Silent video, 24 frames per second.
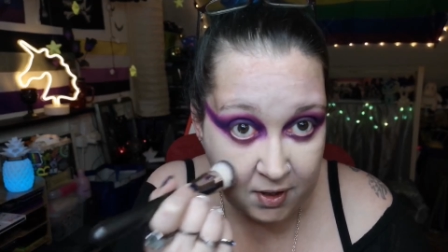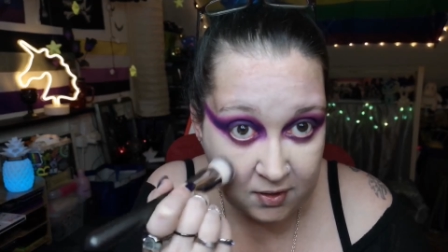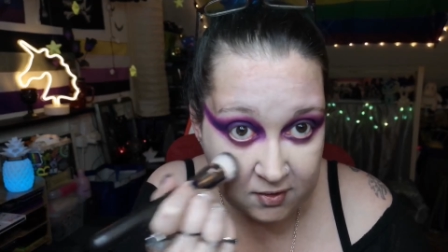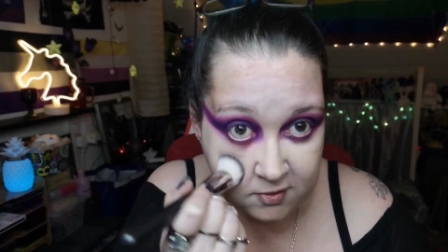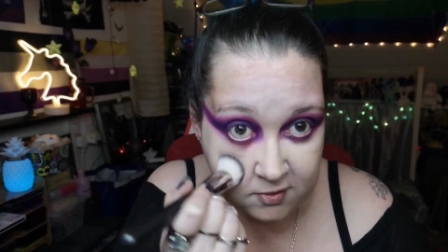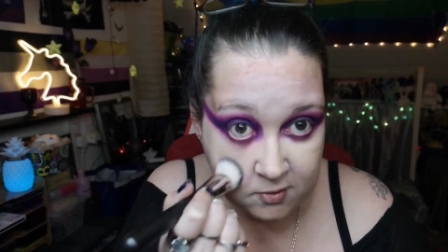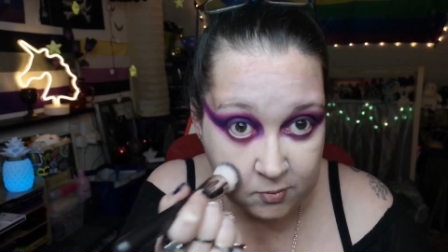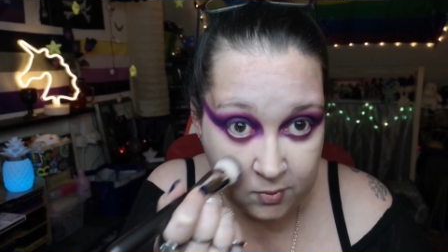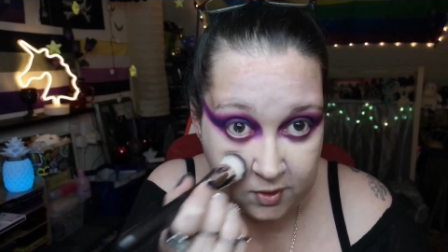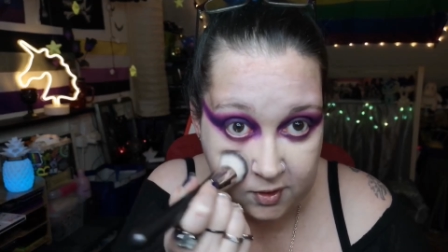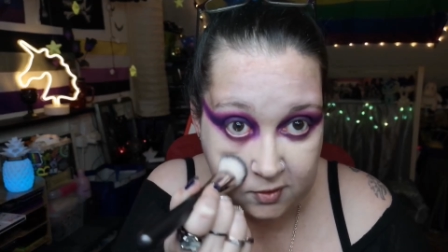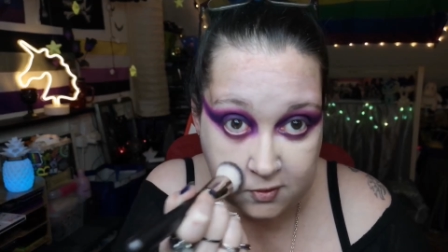
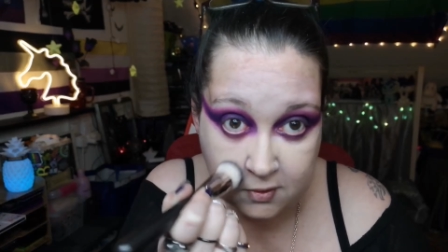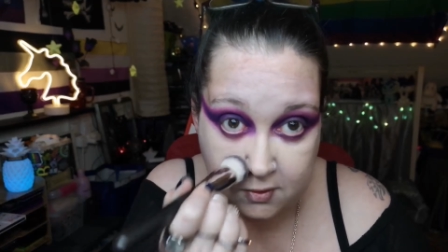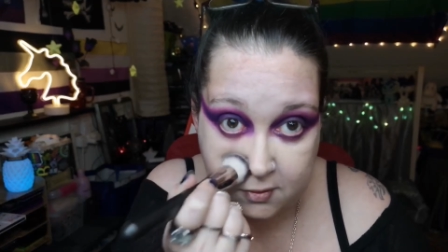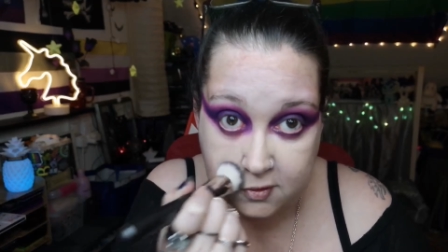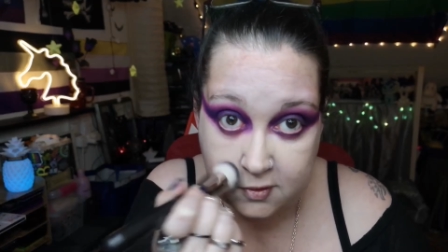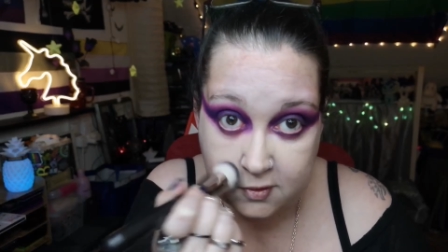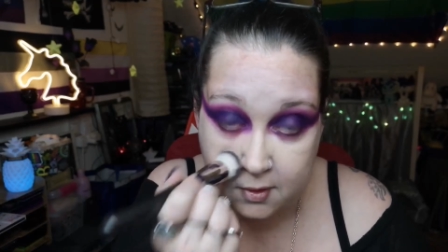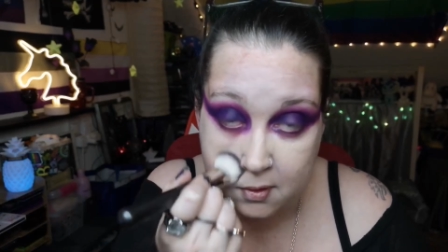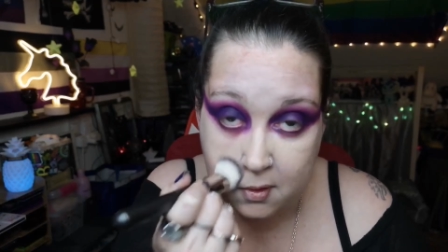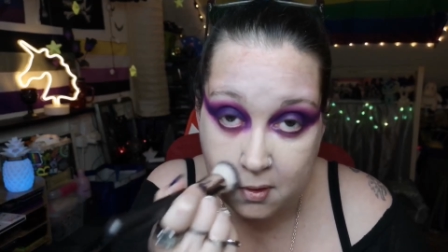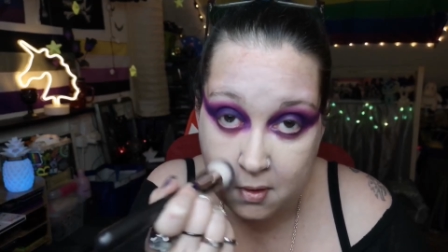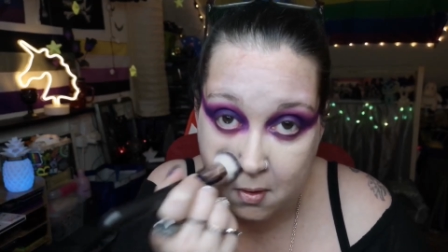and
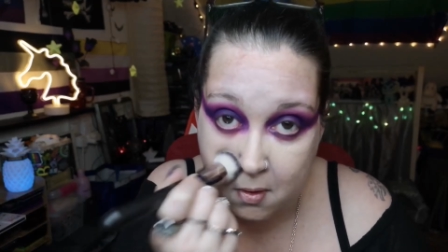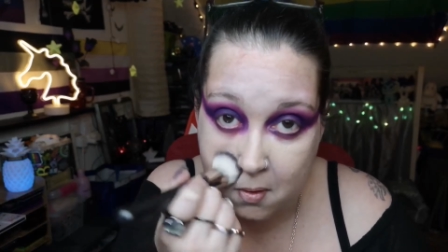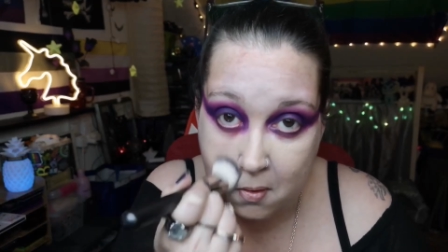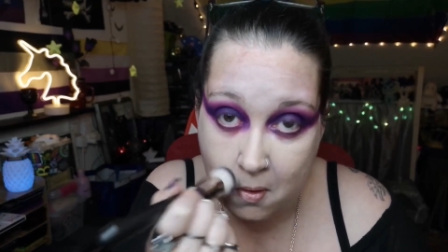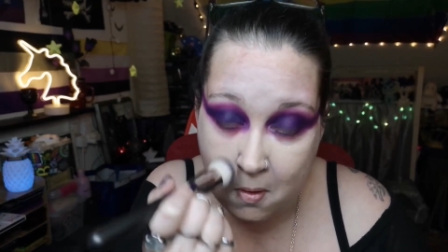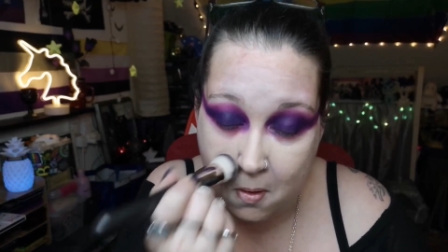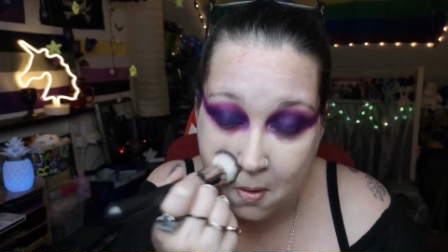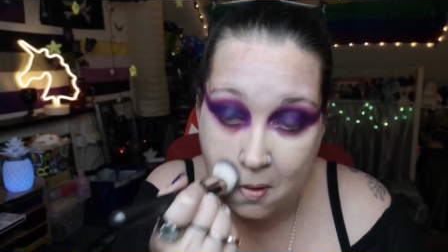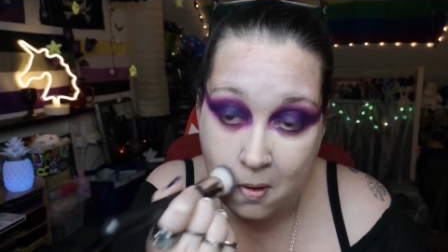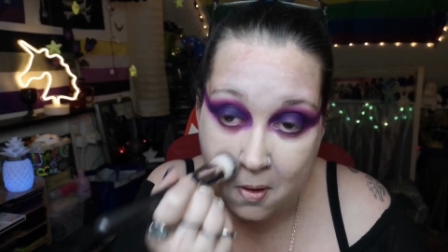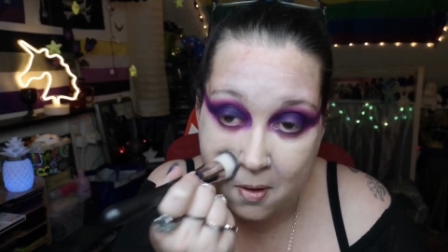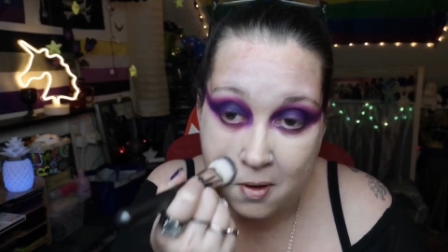whistles.
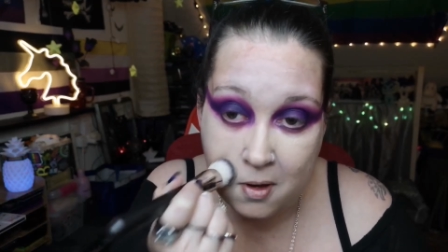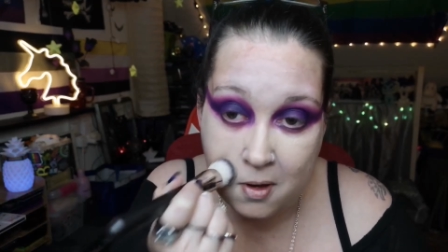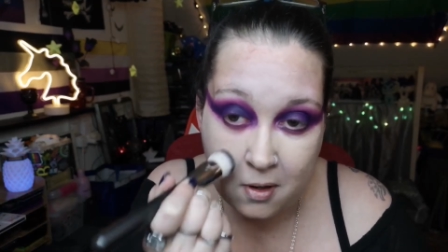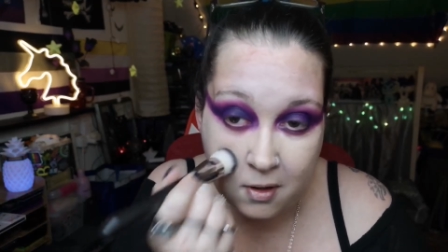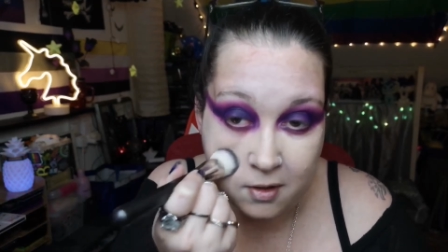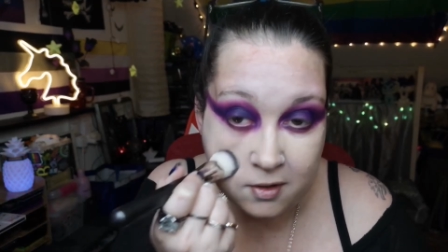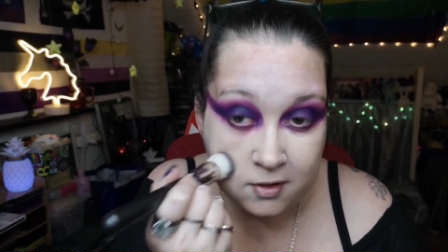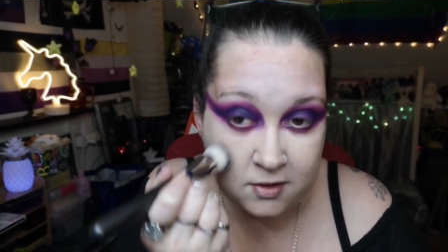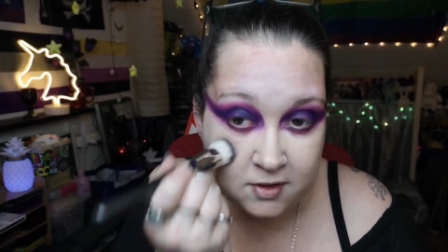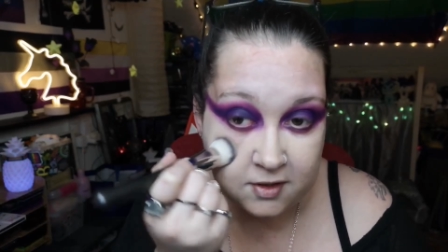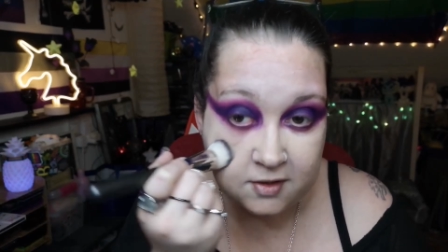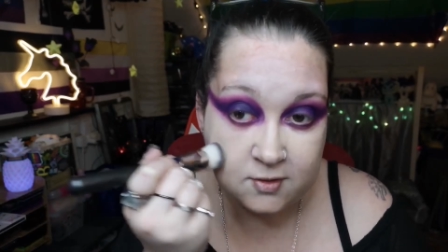
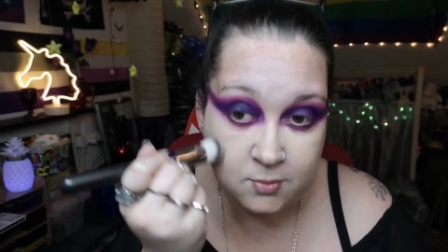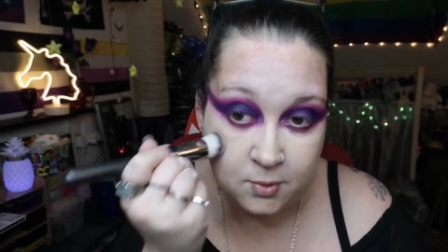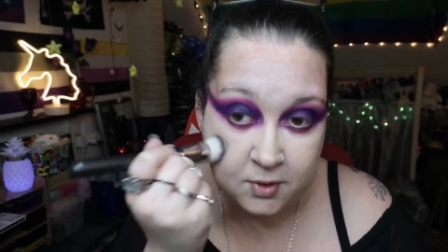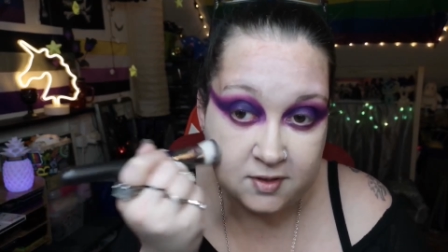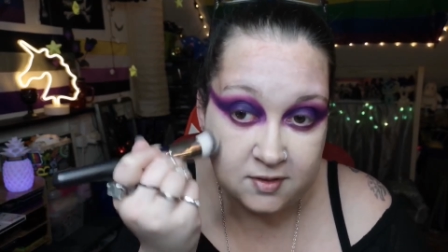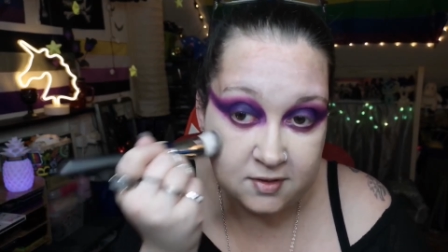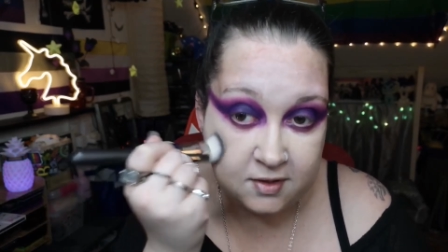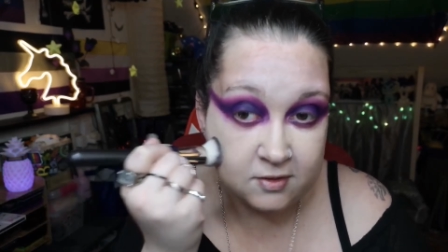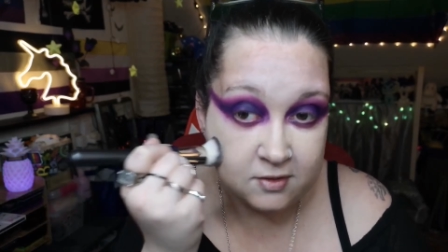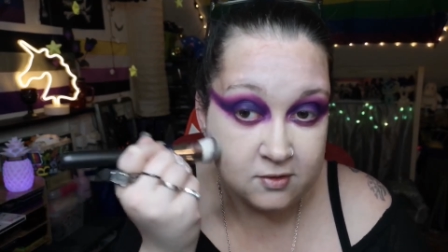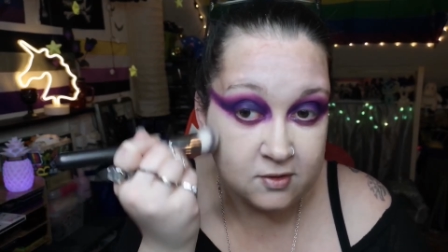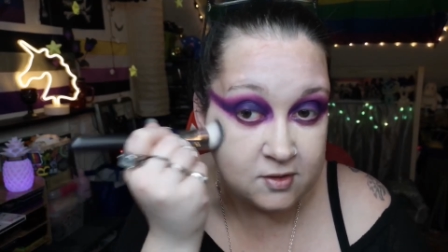It does what it
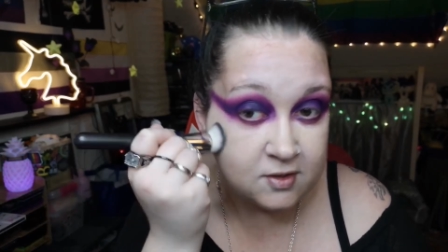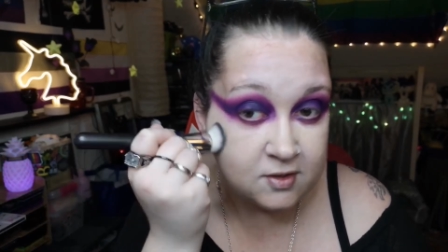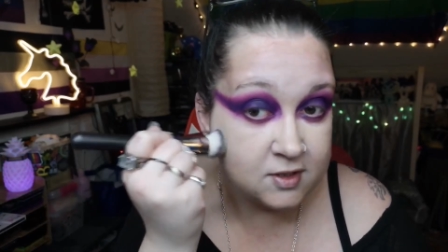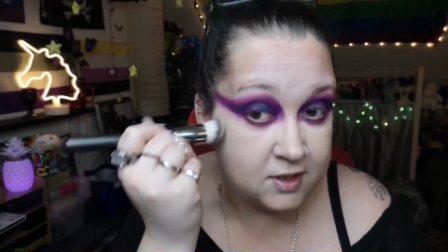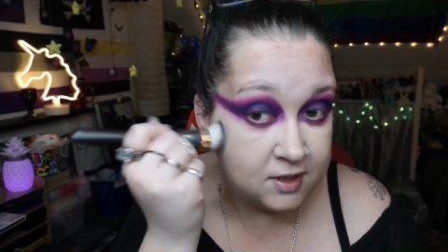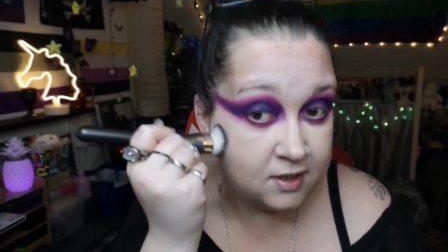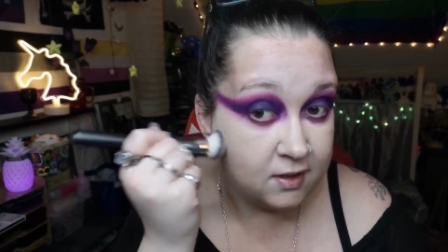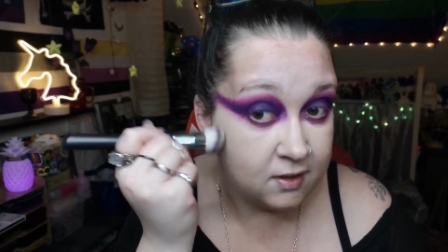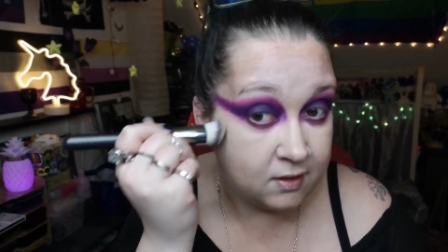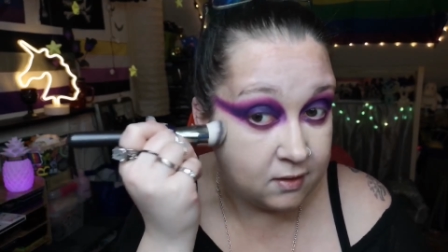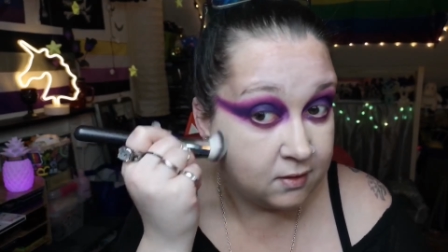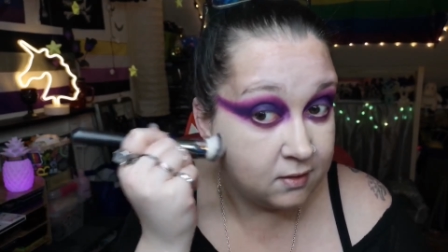says on the
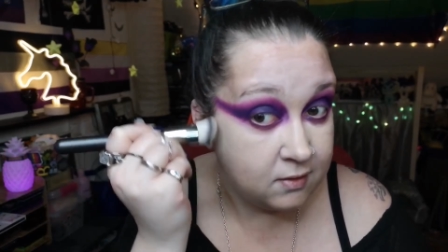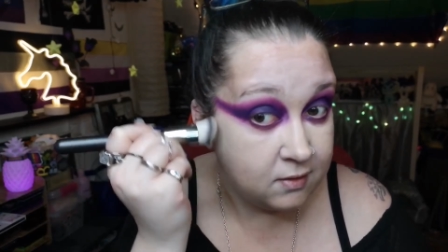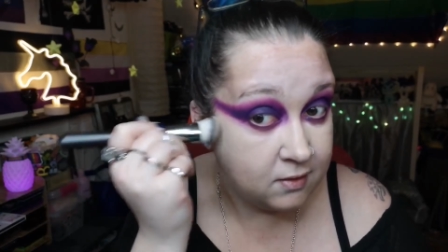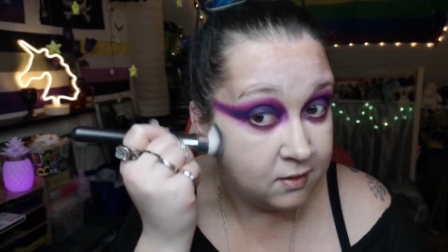tin.